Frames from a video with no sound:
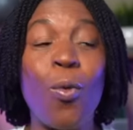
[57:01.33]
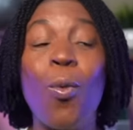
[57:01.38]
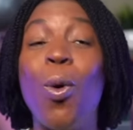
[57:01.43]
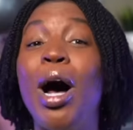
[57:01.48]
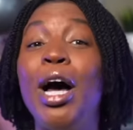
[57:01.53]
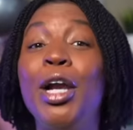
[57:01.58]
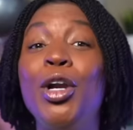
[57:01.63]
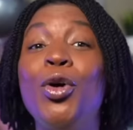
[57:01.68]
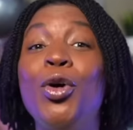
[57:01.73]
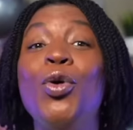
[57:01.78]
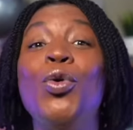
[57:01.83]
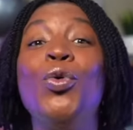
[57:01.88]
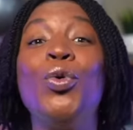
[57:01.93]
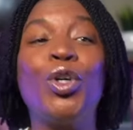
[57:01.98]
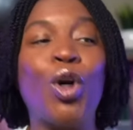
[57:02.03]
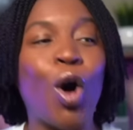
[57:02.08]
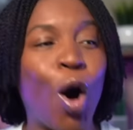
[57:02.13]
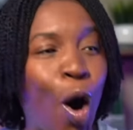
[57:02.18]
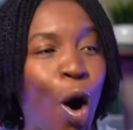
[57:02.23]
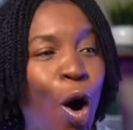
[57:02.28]
one who
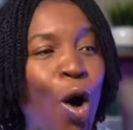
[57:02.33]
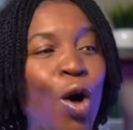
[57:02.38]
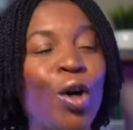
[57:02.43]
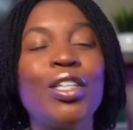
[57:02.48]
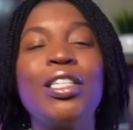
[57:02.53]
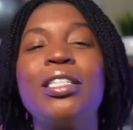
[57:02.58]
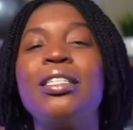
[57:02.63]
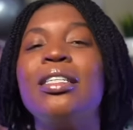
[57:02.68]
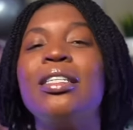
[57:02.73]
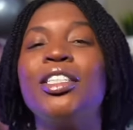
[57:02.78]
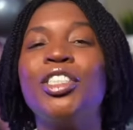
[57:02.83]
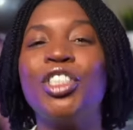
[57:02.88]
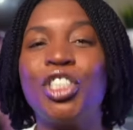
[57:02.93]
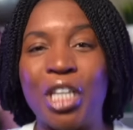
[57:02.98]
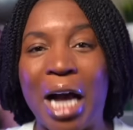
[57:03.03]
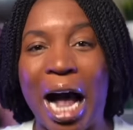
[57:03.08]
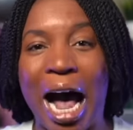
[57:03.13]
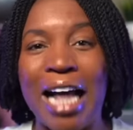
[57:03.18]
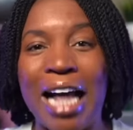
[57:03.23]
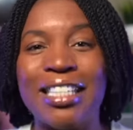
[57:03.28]
calls the
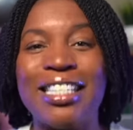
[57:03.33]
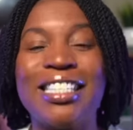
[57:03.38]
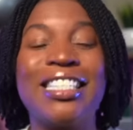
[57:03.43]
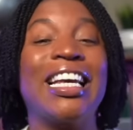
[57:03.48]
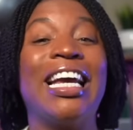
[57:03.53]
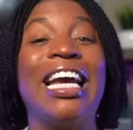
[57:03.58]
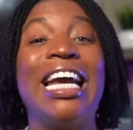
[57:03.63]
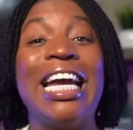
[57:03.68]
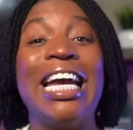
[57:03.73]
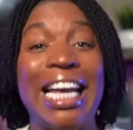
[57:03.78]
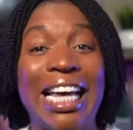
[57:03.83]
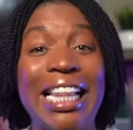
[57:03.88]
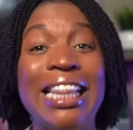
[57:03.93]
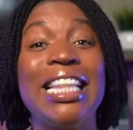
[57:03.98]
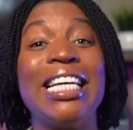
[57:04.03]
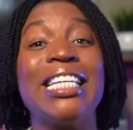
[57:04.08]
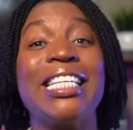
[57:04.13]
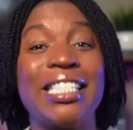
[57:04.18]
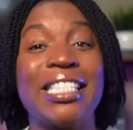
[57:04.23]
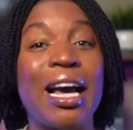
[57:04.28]
shots in
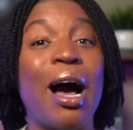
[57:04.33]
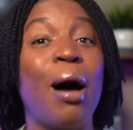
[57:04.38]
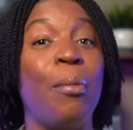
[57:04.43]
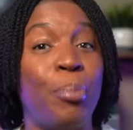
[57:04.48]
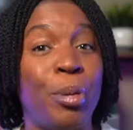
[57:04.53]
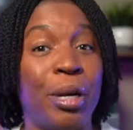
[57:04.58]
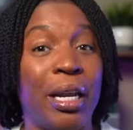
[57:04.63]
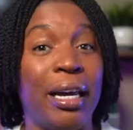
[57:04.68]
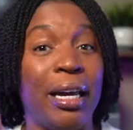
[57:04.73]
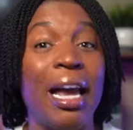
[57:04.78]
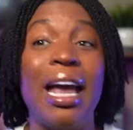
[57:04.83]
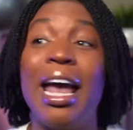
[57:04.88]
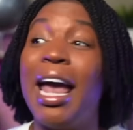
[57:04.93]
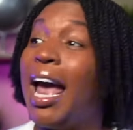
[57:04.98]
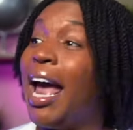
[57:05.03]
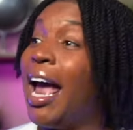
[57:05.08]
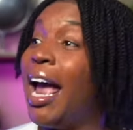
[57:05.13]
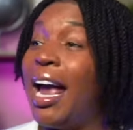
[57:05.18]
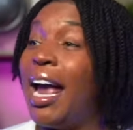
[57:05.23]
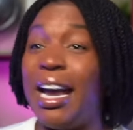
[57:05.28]
this company.
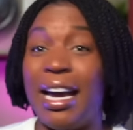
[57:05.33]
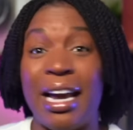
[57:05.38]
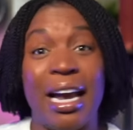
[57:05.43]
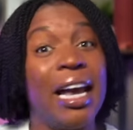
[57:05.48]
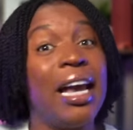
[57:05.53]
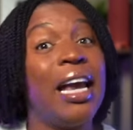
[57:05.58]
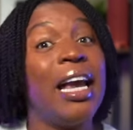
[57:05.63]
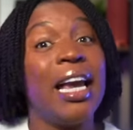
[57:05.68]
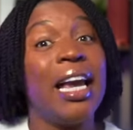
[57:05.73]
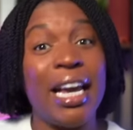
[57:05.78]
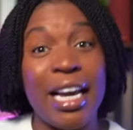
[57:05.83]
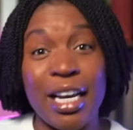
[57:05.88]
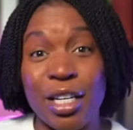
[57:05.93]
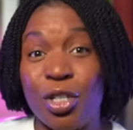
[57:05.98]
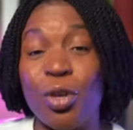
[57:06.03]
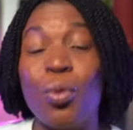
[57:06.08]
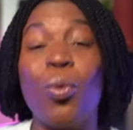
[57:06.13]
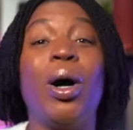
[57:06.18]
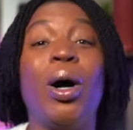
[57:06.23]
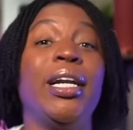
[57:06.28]
Hey, he's
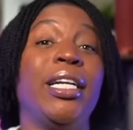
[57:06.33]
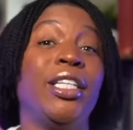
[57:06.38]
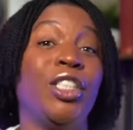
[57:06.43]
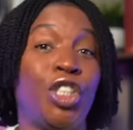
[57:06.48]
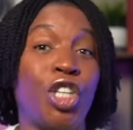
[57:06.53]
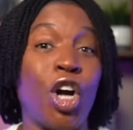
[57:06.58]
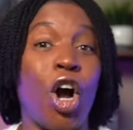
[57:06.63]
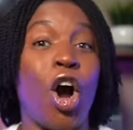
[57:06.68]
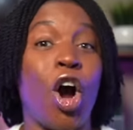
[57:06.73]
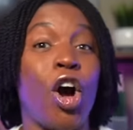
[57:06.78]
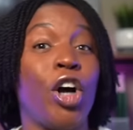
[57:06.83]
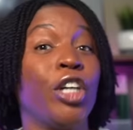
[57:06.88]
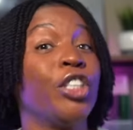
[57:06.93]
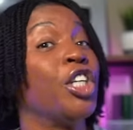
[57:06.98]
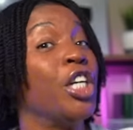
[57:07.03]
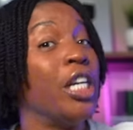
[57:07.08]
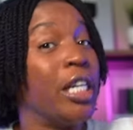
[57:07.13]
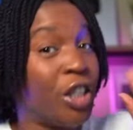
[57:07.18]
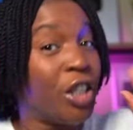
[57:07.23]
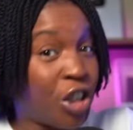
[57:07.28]
the one in
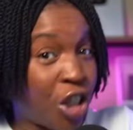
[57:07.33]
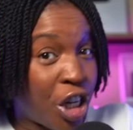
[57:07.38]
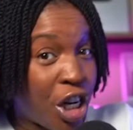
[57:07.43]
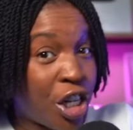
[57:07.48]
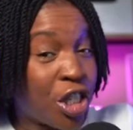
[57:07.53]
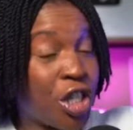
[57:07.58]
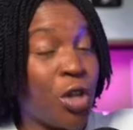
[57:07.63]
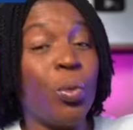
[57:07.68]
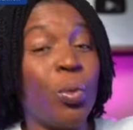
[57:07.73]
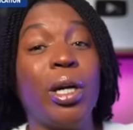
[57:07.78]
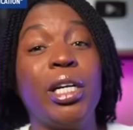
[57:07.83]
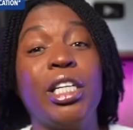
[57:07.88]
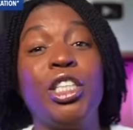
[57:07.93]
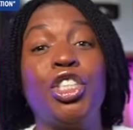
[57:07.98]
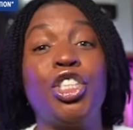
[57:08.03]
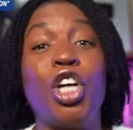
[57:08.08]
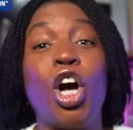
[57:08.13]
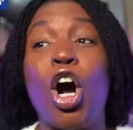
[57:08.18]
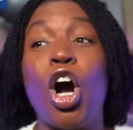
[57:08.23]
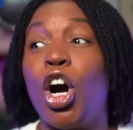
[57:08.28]
charge. She's the one in
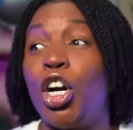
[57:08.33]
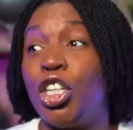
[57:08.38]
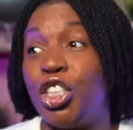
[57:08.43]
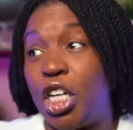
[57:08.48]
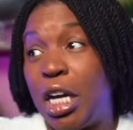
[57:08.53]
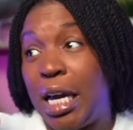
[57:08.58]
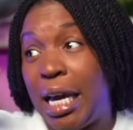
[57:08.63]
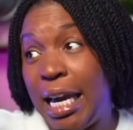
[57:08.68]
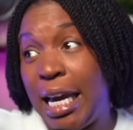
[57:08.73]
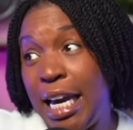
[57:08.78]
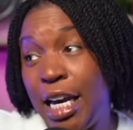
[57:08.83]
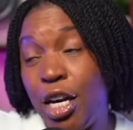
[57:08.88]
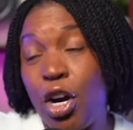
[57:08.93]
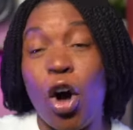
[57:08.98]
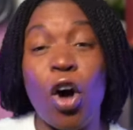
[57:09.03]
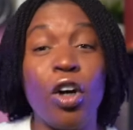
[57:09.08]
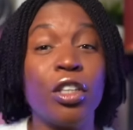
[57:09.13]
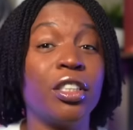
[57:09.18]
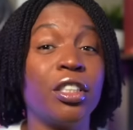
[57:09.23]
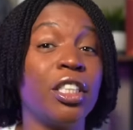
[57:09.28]
charge. He
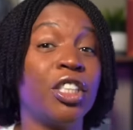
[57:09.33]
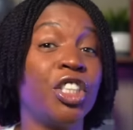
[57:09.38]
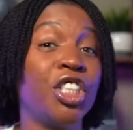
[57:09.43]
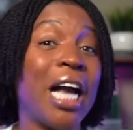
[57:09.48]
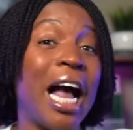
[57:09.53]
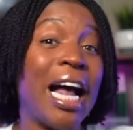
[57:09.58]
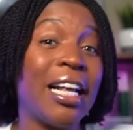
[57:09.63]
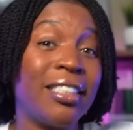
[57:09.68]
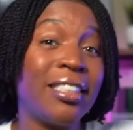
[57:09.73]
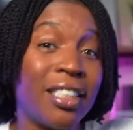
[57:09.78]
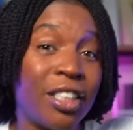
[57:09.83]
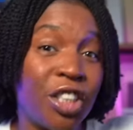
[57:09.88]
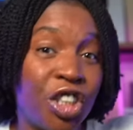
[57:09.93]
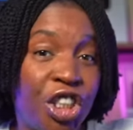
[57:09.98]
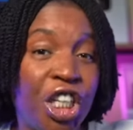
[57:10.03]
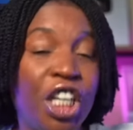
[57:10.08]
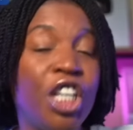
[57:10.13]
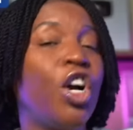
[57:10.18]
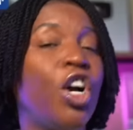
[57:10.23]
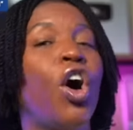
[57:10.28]
calls the shots.
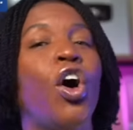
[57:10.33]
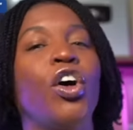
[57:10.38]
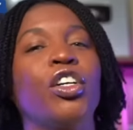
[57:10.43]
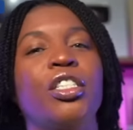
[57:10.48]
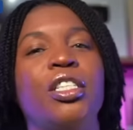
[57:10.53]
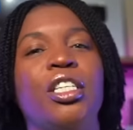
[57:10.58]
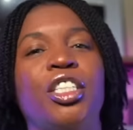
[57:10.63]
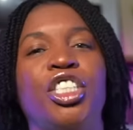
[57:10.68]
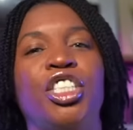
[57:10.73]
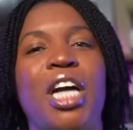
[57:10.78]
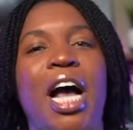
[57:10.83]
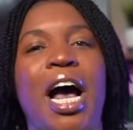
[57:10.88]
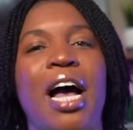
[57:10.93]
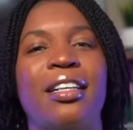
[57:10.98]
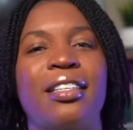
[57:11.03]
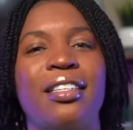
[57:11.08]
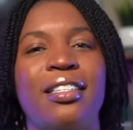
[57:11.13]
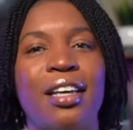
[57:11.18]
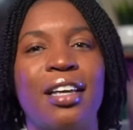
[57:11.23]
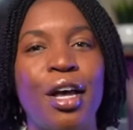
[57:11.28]
She calls the
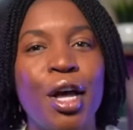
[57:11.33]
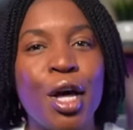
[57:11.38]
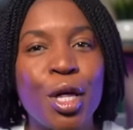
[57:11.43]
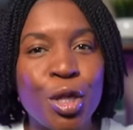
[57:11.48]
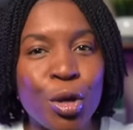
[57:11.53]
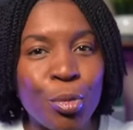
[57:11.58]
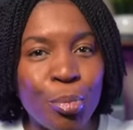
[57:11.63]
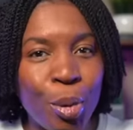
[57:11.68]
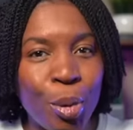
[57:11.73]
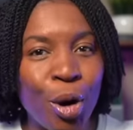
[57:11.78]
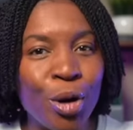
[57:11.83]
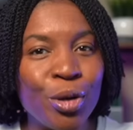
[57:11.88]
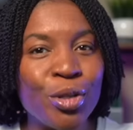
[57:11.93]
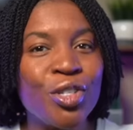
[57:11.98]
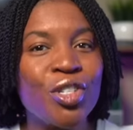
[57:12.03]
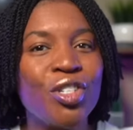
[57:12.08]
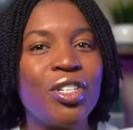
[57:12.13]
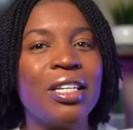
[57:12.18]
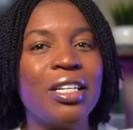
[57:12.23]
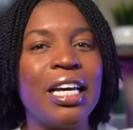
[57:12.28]
shots. The
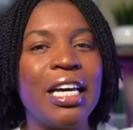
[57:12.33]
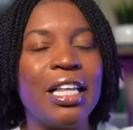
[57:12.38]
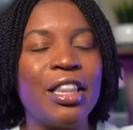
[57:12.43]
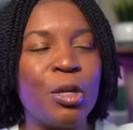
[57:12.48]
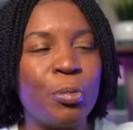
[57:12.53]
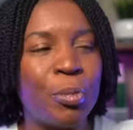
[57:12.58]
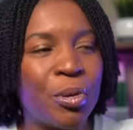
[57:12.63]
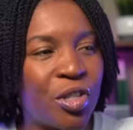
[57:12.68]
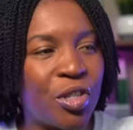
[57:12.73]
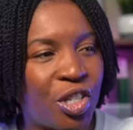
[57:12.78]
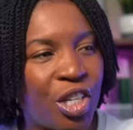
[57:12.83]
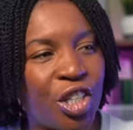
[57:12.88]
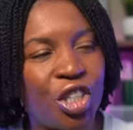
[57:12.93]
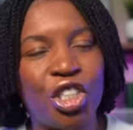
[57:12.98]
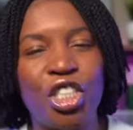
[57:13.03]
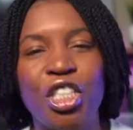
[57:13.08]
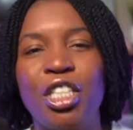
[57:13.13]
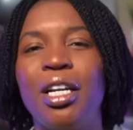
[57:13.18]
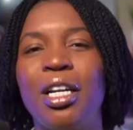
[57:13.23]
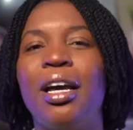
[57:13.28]
person in the
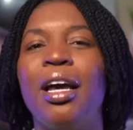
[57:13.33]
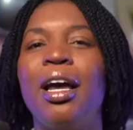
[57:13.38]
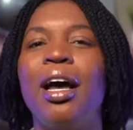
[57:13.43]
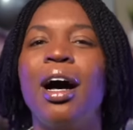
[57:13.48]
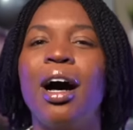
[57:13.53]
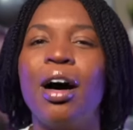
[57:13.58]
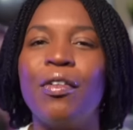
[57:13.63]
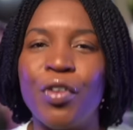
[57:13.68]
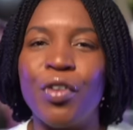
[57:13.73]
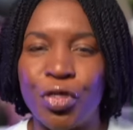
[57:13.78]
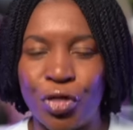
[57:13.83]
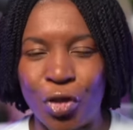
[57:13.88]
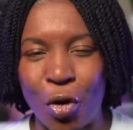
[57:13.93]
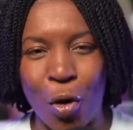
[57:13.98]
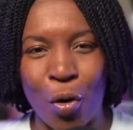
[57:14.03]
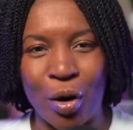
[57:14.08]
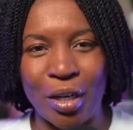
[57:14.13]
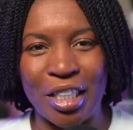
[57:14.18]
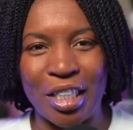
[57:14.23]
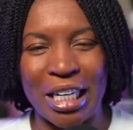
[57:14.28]
position of
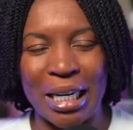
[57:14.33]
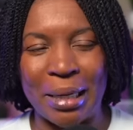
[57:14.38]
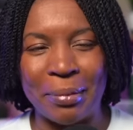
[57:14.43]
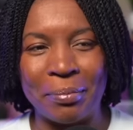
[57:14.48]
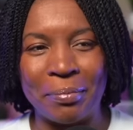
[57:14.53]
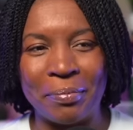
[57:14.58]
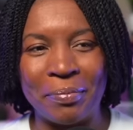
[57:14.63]
authority.